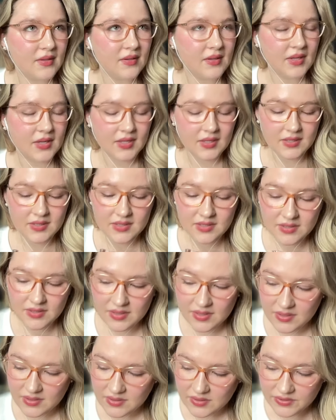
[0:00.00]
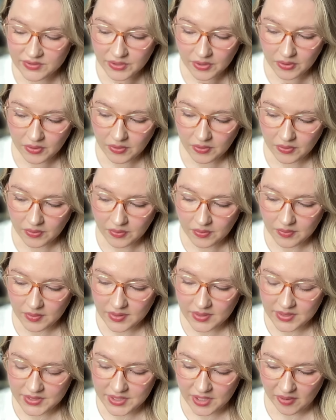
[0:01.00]
And it's so
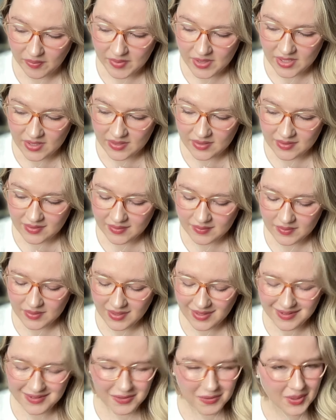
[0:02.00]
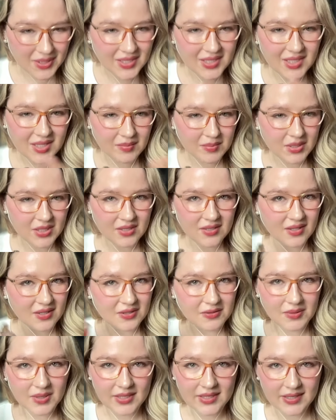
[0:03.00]
yummy. Not quite yummy, not
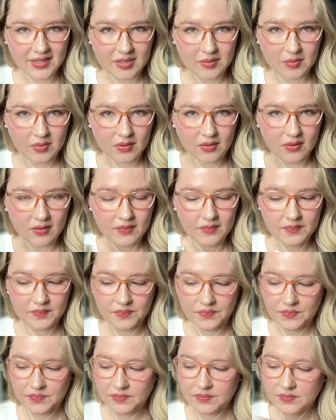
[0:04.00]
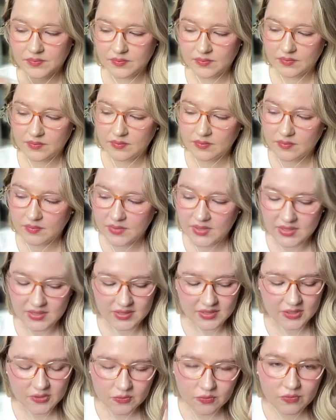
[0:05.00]
quite edible.
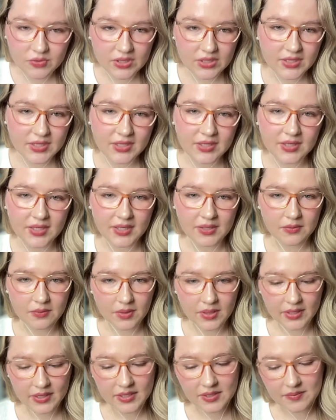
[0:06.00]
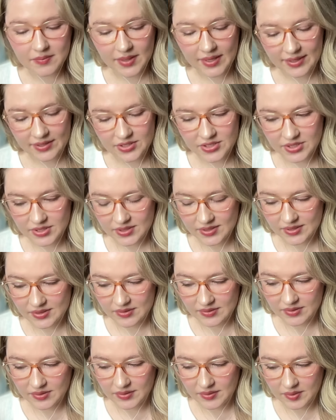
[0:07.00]
This is really like what I imagine
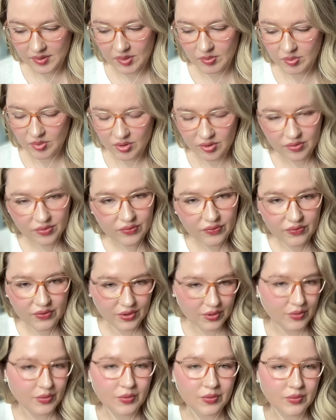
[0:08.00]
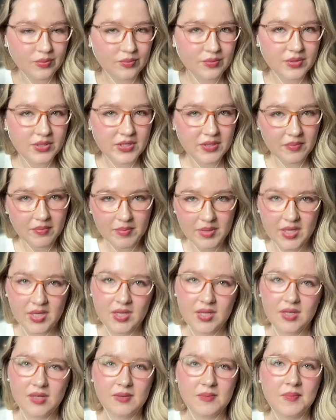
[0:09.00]
a perfume to
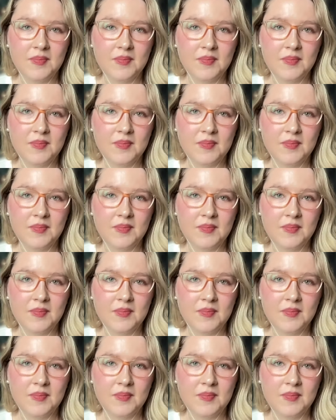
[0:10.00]
be.